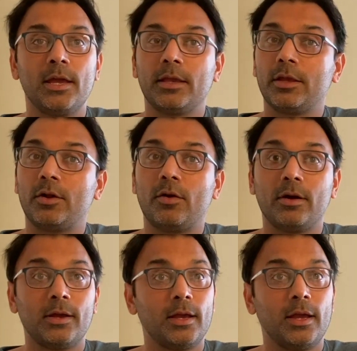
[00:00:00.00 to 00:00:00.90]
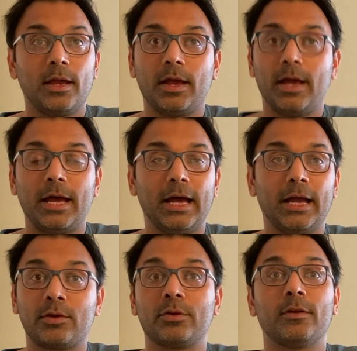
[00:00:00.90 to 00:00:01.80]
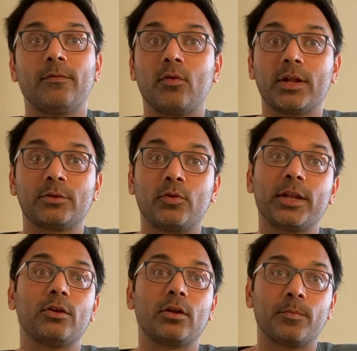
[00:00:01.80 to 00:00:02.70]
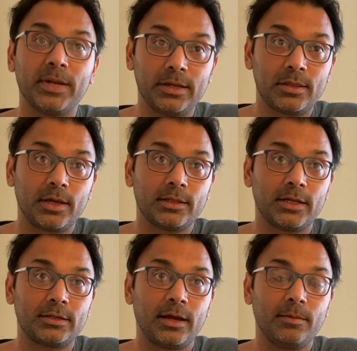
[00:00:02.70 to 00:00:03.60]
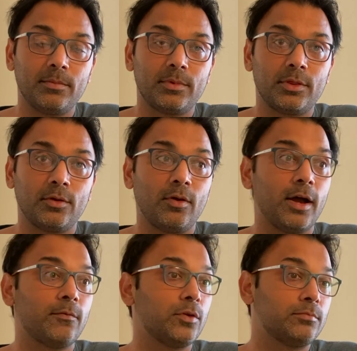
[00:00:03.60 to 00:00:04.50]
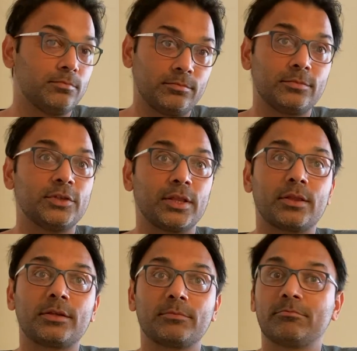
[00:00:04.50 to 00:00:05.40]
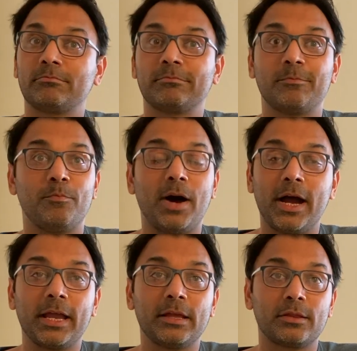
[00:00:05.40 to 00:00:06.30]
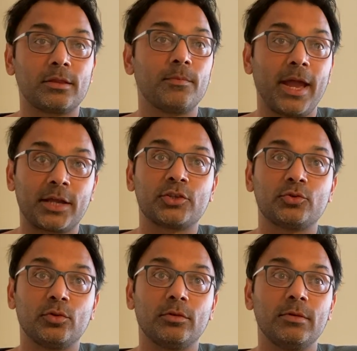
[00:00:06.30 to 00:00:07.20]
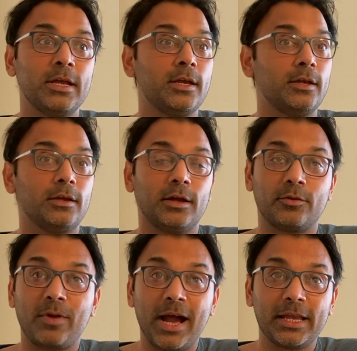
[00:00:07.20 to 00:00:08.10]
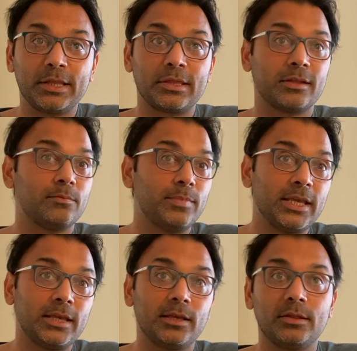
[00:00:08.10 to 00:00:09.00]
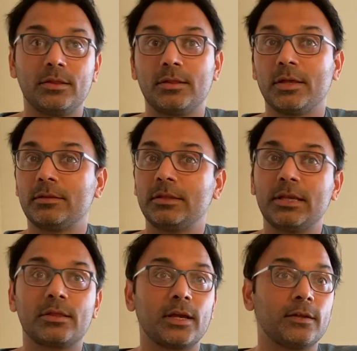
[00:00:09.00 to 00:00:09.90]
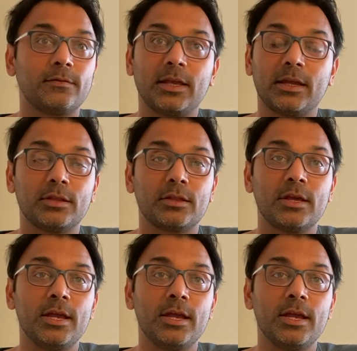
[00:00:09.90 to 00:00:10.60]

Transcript: I couldn't afford a $20 pizza at that time, so I would just buy some actual rice and beans and these kind of things,